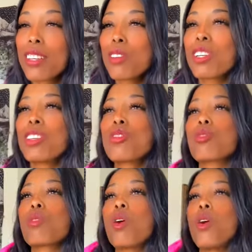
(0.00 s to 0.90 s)
No
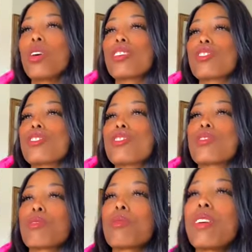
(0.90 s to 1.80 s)
control. You're
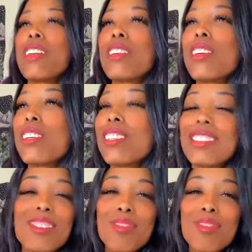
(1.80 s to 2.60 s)
just surrendered.